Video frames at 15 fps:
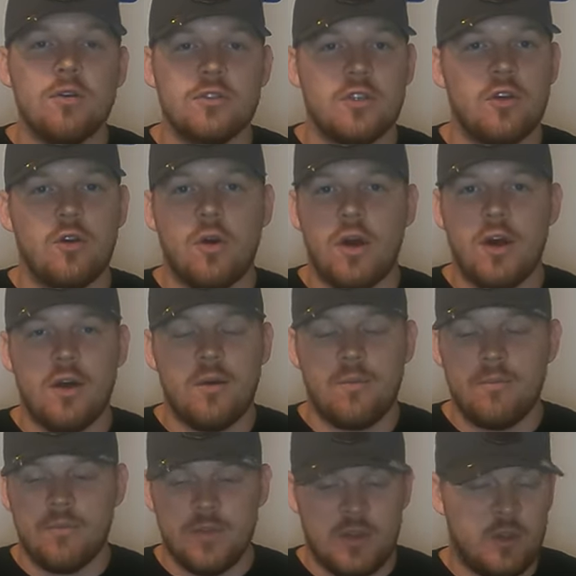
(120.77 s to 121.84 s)
So
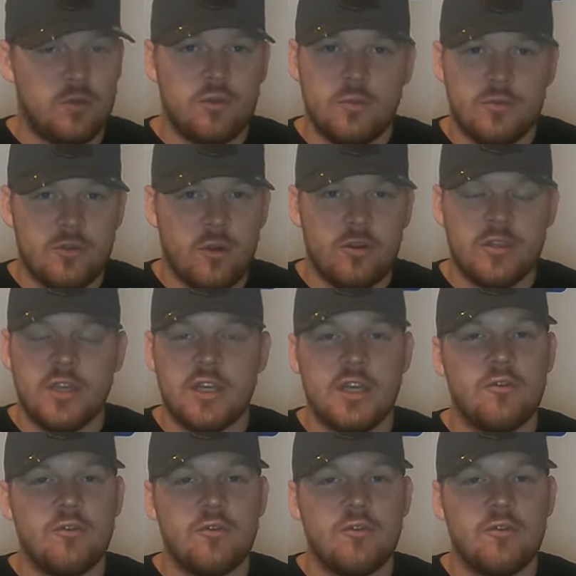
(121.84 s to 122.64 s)
YouTube Starter Kit